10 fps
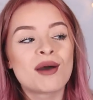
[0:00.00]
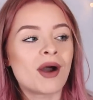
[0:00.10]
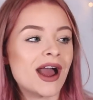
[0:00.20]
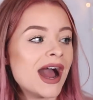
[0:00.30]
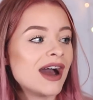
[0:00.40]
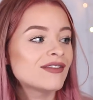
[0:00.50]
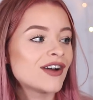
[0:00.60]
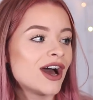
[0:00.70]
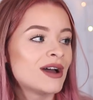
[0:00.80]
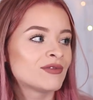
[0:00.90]
But I have
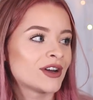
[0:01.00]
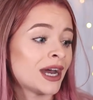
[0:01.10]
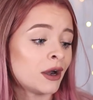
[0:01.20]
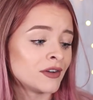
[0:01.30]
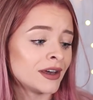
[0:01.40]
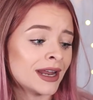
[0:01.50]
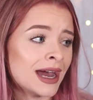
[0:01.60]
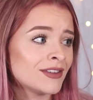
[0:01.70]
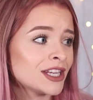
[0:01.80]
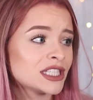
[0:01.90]
um, run out of it and I
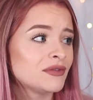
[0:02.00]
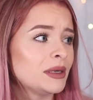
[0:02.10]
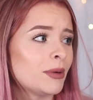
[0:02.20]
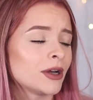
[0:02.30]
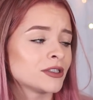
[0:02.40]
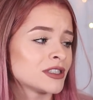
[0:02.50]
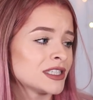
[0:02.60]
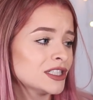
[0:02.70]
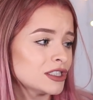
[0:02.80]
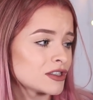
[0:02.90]
haven't actually repurchased
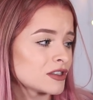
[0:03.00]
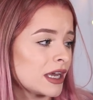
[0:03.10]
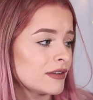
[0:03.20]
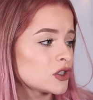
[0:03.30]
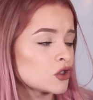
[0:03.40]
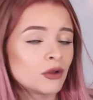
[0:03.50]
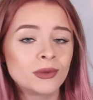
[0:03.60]
it just because I have so